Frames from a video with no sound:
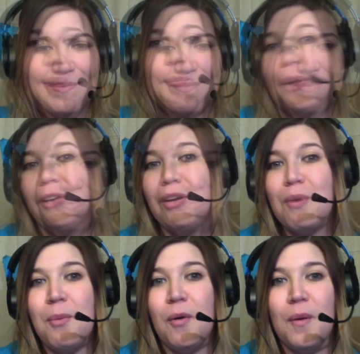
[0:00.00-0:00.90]
Building
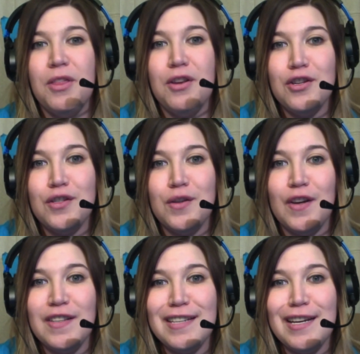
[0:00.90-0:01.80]
rapport with your
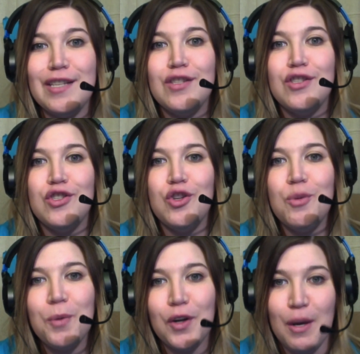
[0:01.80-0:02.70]
students is
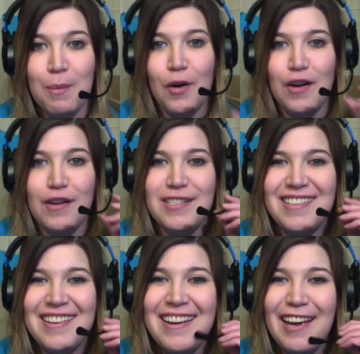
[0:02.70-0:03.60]
super important.
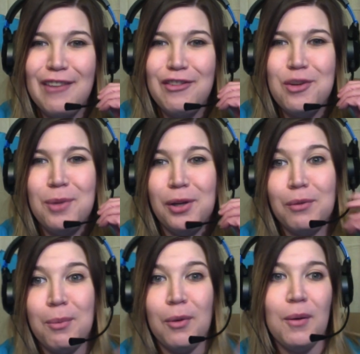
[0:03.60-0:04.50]
If you build
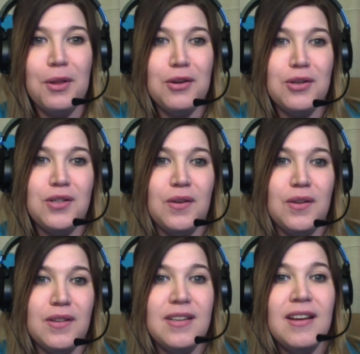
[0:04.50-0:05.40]
rapport with your
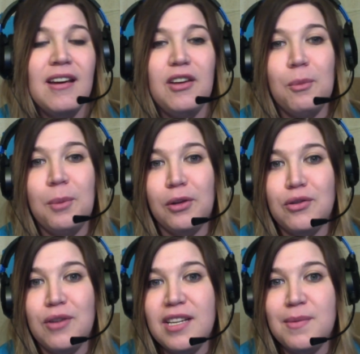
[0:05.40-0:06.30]
students, you'll build
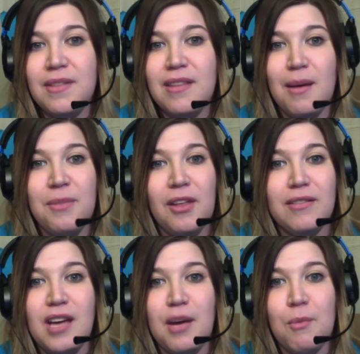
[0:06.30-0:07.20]
trust with them, they'll
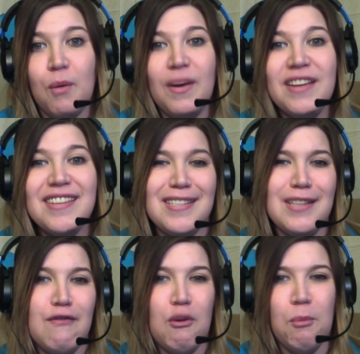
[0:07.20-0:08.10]
take more risks
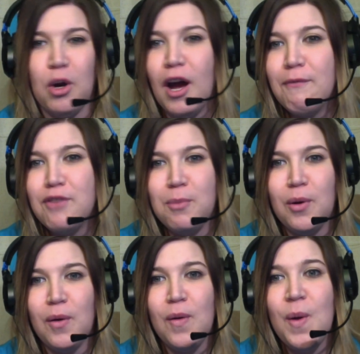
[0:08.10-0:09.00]
and feel more
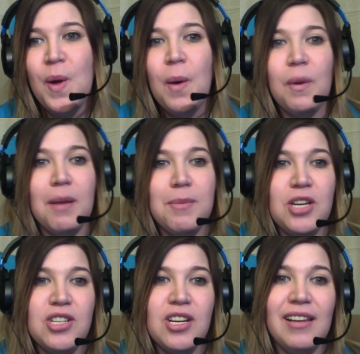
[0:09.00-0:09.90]
comfortable. When I'm
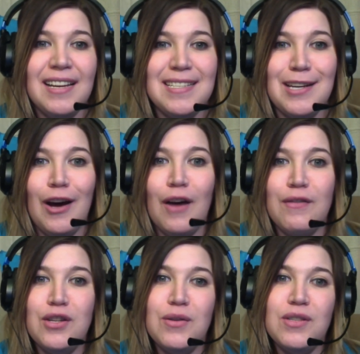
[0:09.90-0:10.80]
teaching a lesson, I
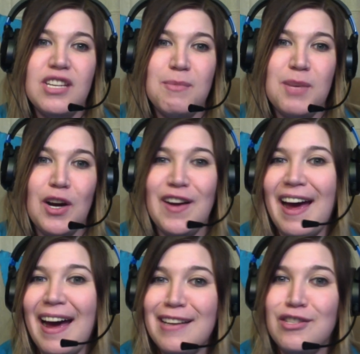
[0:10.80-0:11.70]
often use T P R to
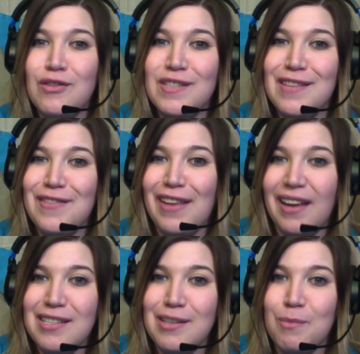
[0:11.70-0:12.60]
ask students if they
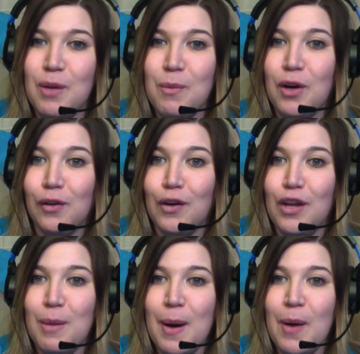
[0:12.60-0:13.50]
like something we are
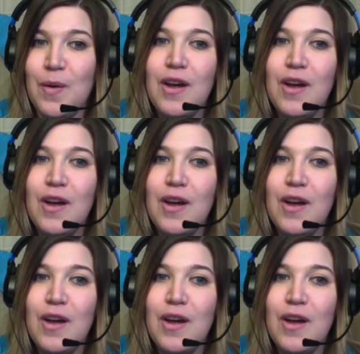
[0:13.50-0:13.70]
learning about.